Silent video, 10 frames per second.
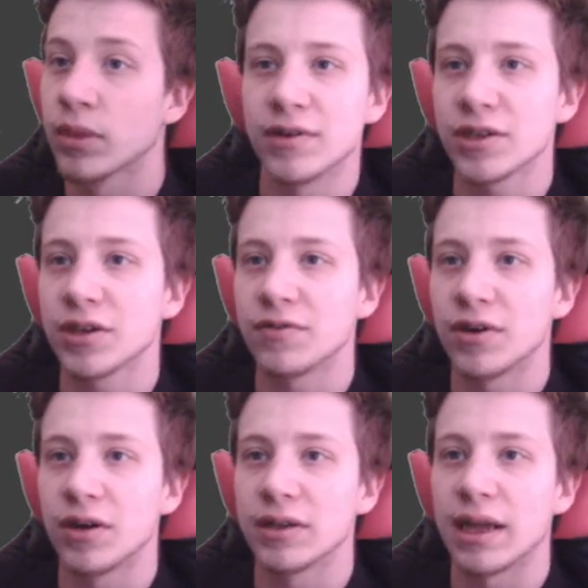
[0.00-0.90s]
First of
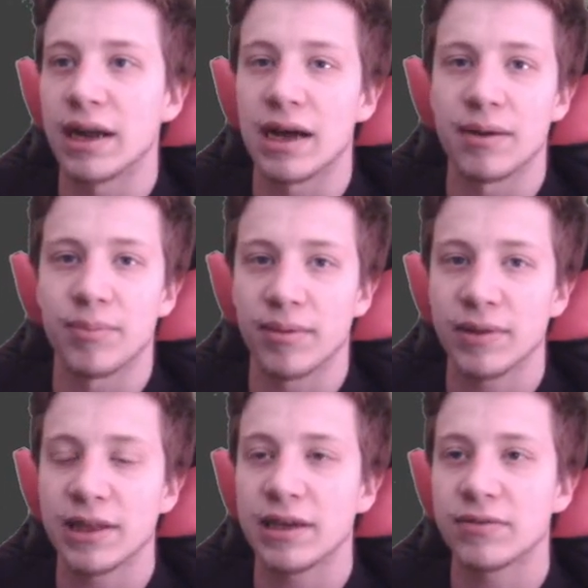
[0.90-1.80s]
all, there are
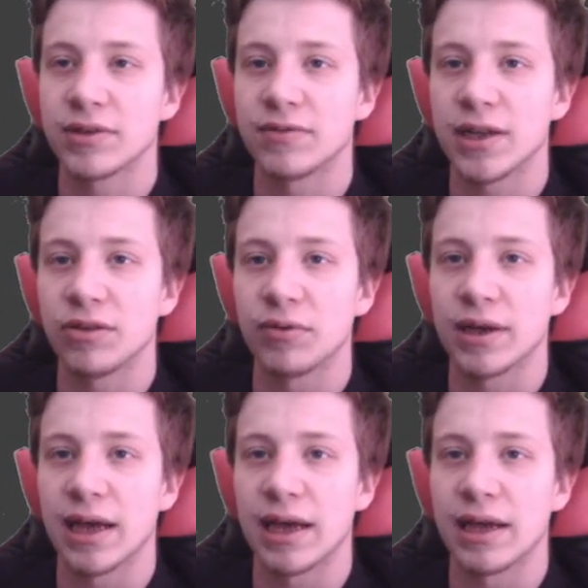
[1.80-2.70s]
primitives where you
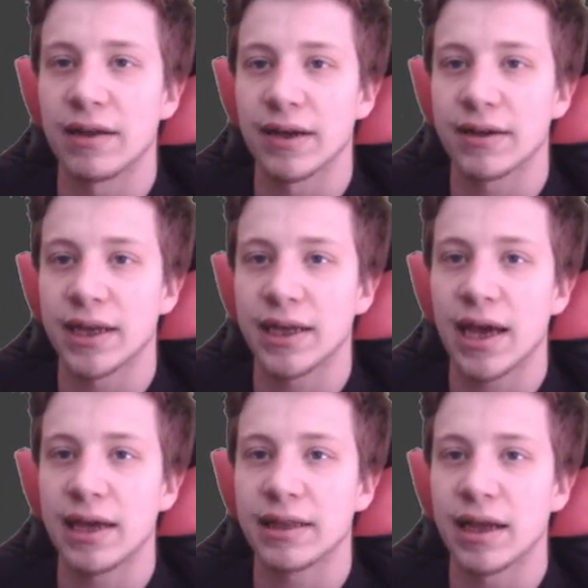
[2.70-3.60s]
can
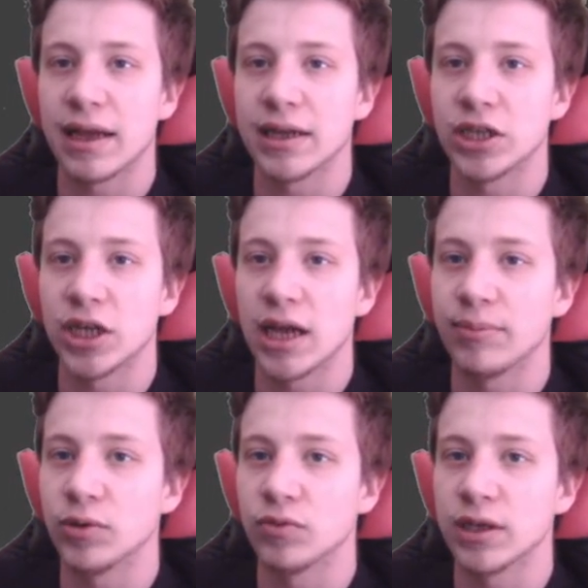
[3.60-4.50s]
create any
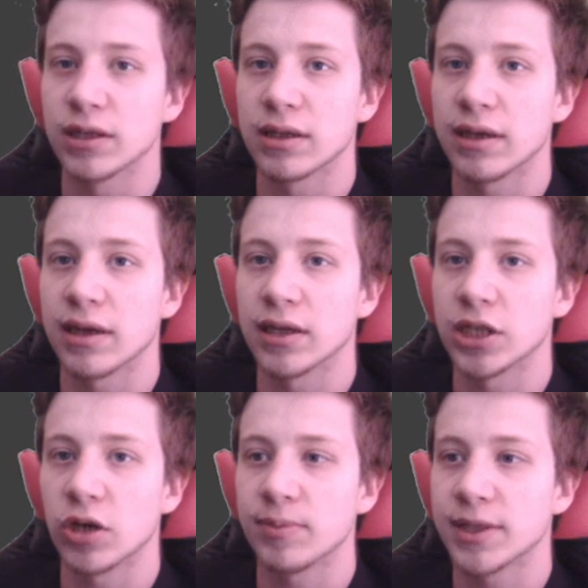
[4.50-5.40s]
shape you need. Here in
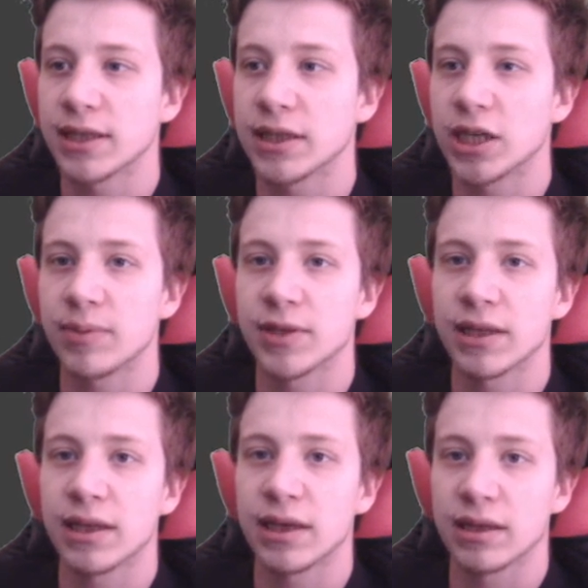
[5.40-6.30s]
shape
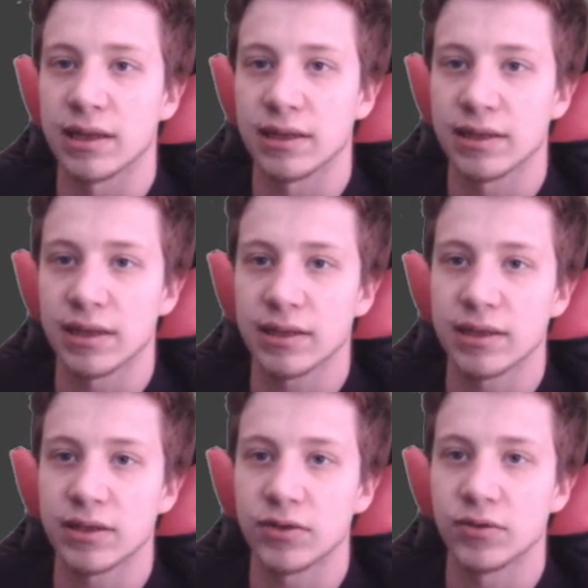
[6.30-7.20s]
setting, let's
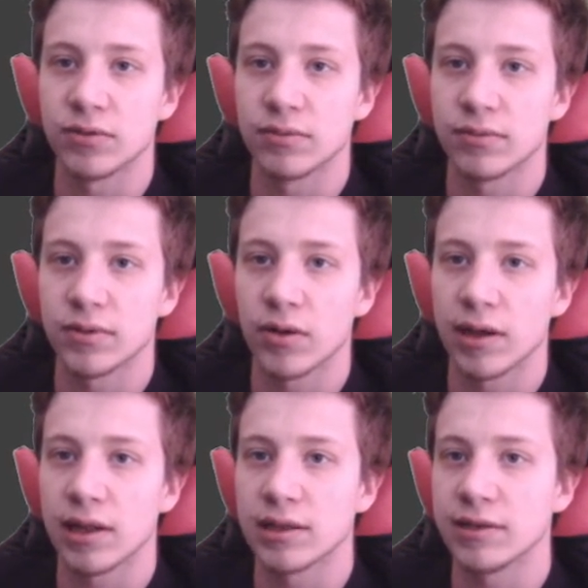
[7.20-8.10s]
select it to,
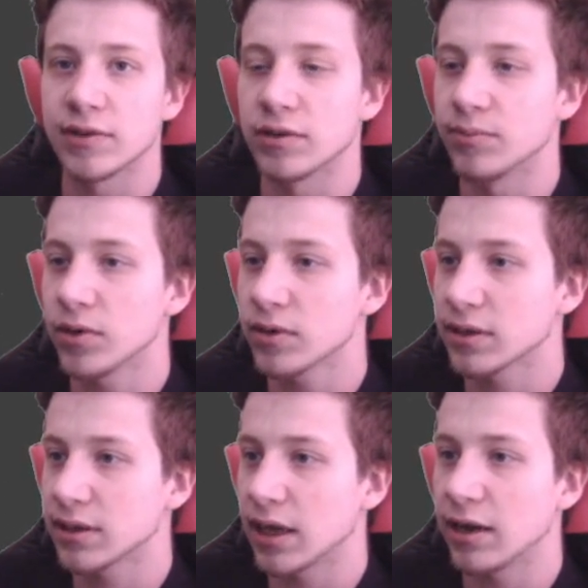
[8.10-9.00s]
okay, let's leave it on
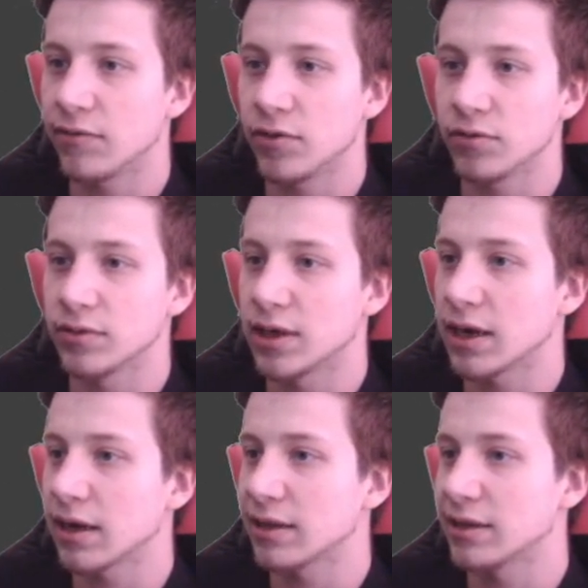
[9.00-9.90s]
box. And if you
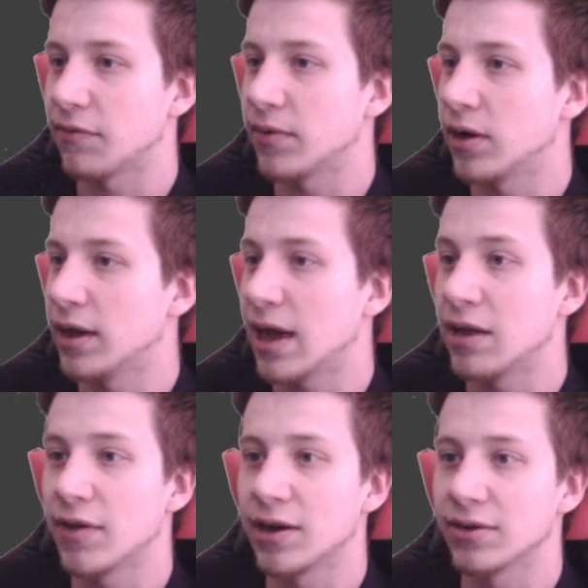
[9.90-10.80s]
drag it
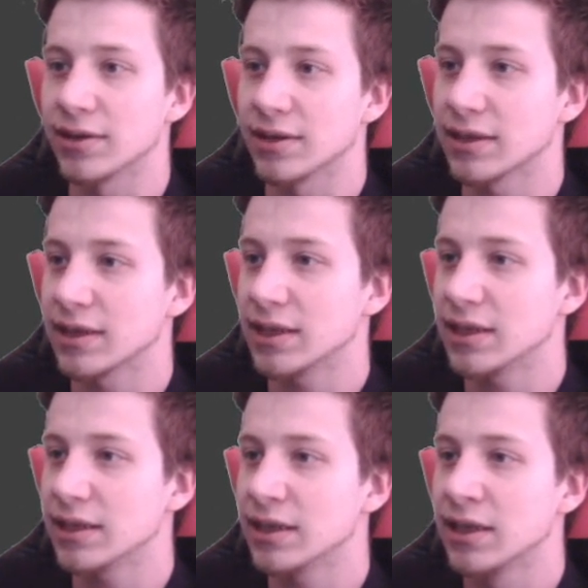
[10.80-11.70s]
anywhere on the
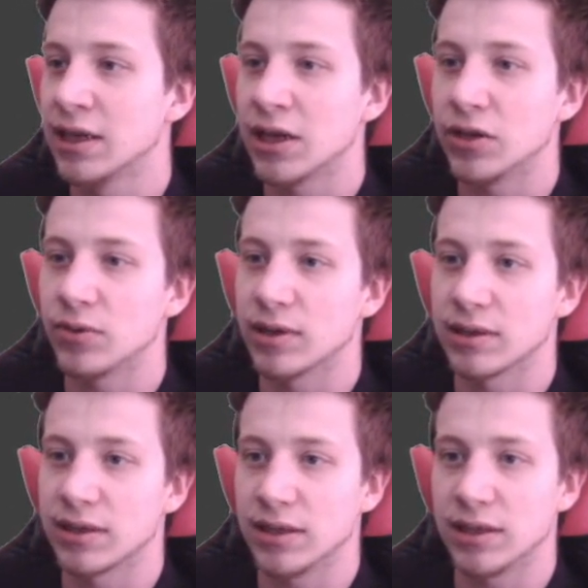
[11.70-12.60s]
screen, you
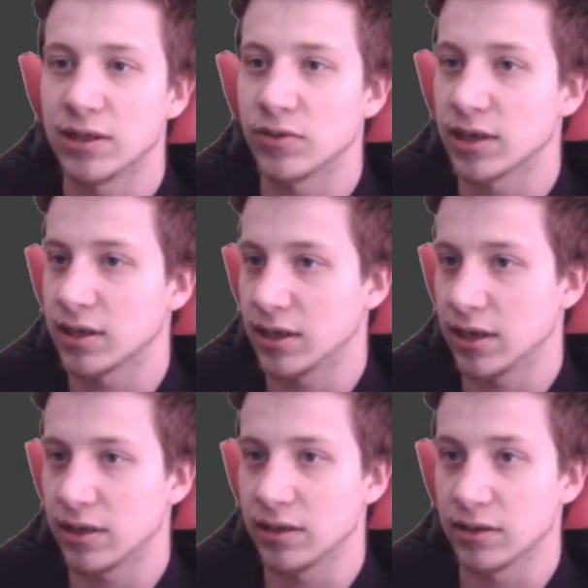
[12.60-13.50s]
can see that you are
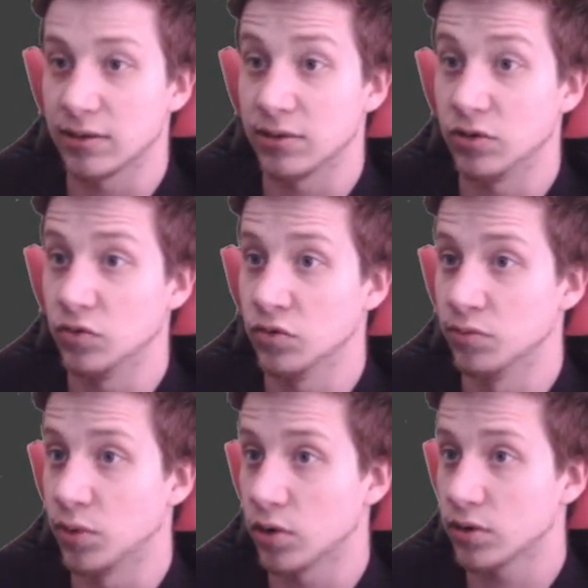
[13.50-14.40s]
creating new
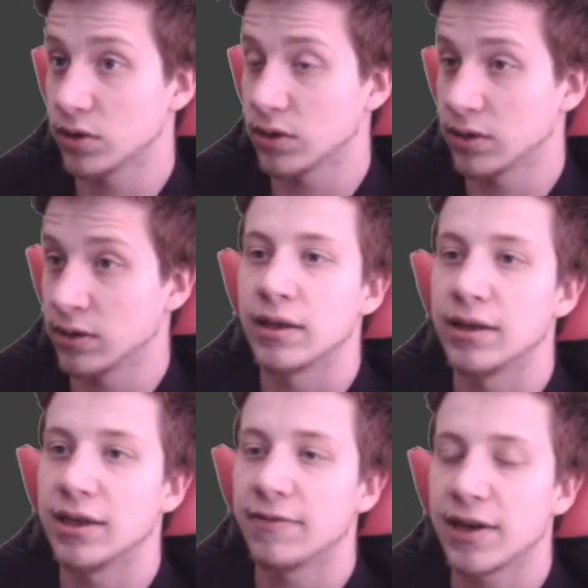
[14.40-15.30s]
box.
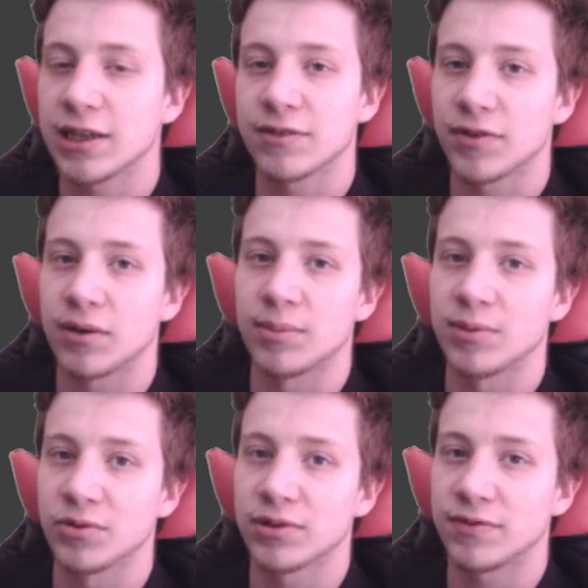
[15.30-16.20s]
The difference from
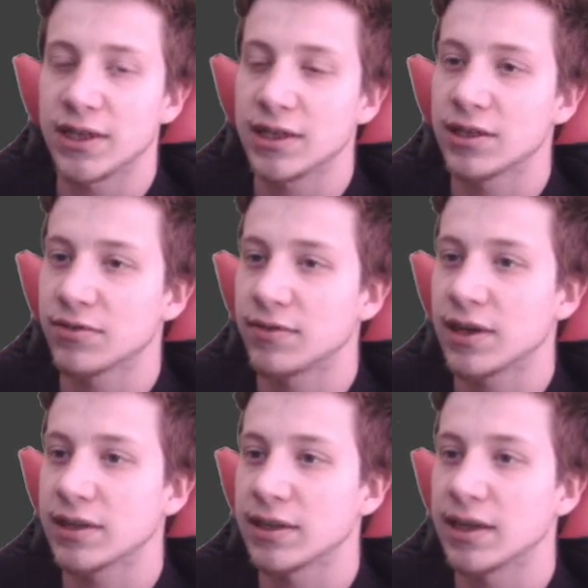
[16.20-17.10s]
most 3D
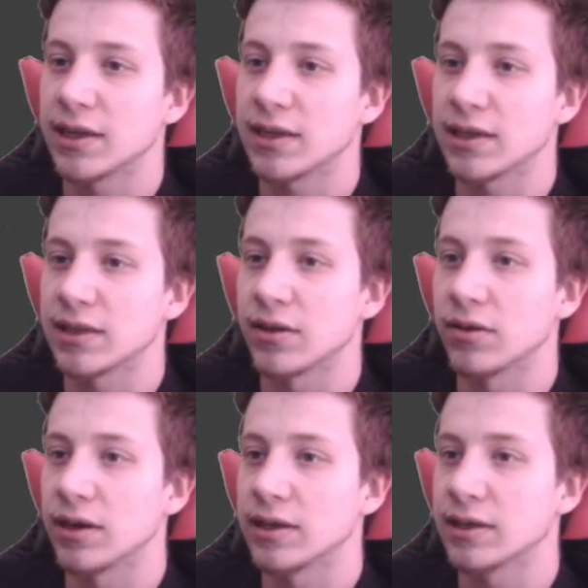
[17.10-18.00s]
softwares is that it is
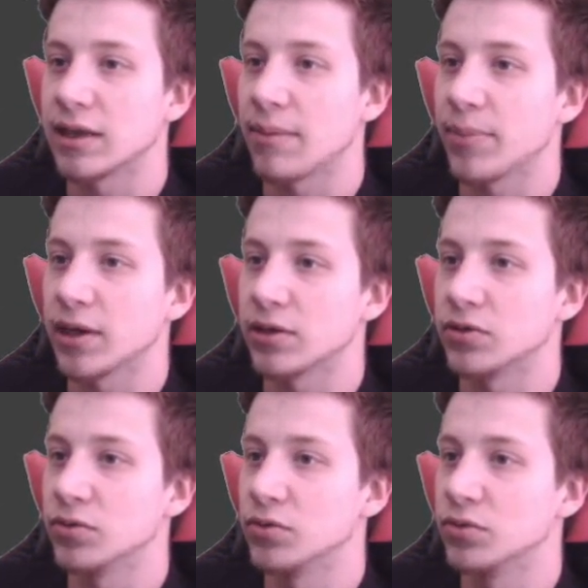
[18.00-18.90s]
already snapping
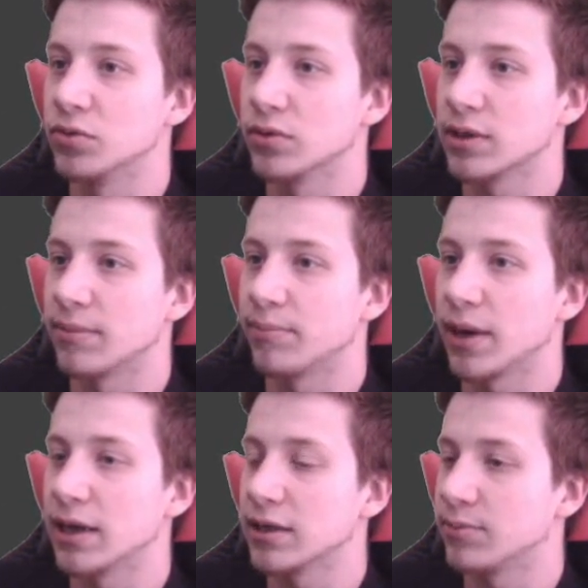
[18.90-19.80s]
to some
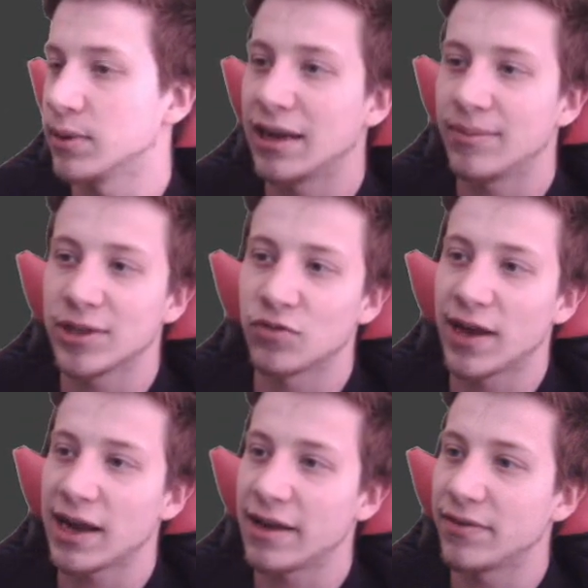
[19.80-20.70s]
planes. That means
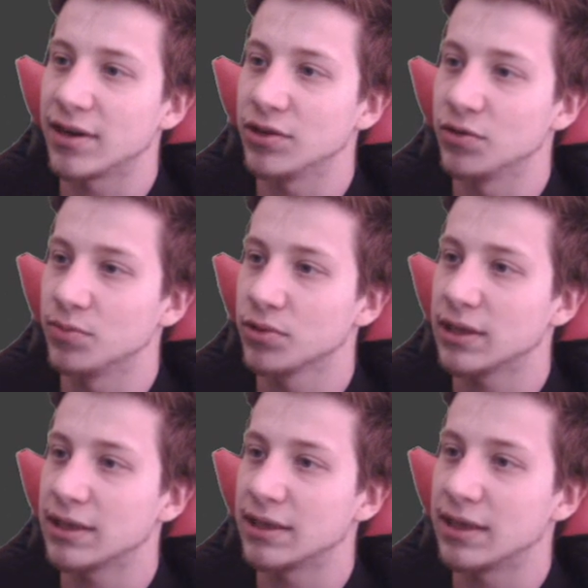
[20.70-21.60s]
wherever you put
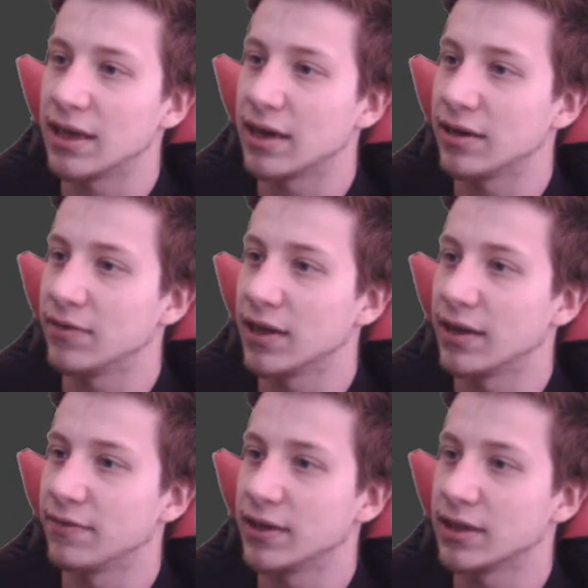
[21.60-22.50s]
it, there it will
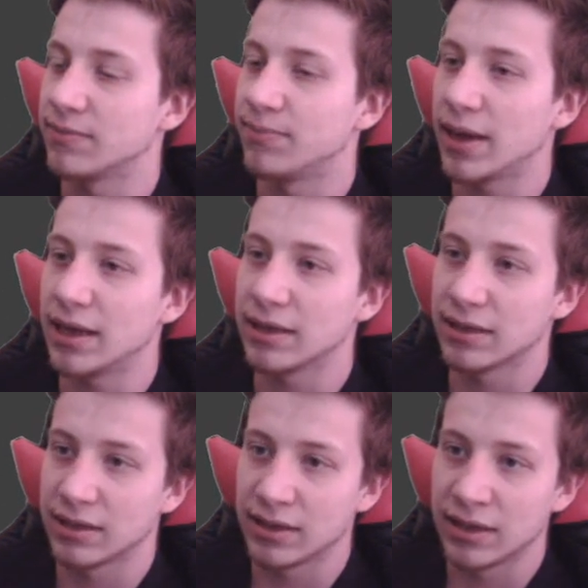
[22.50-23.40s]
have its
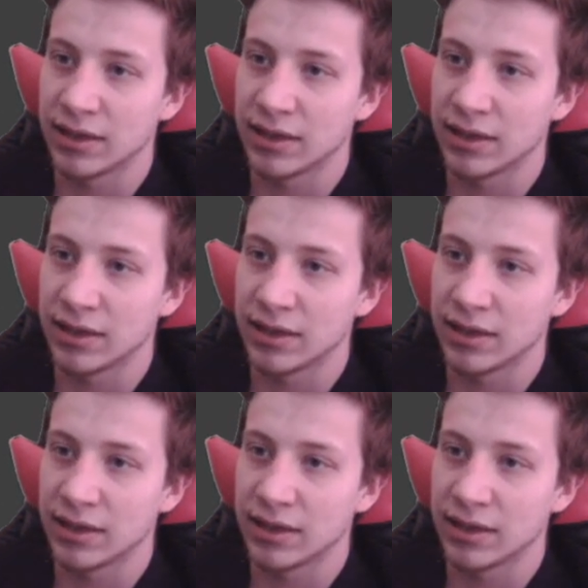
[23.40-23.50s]
base,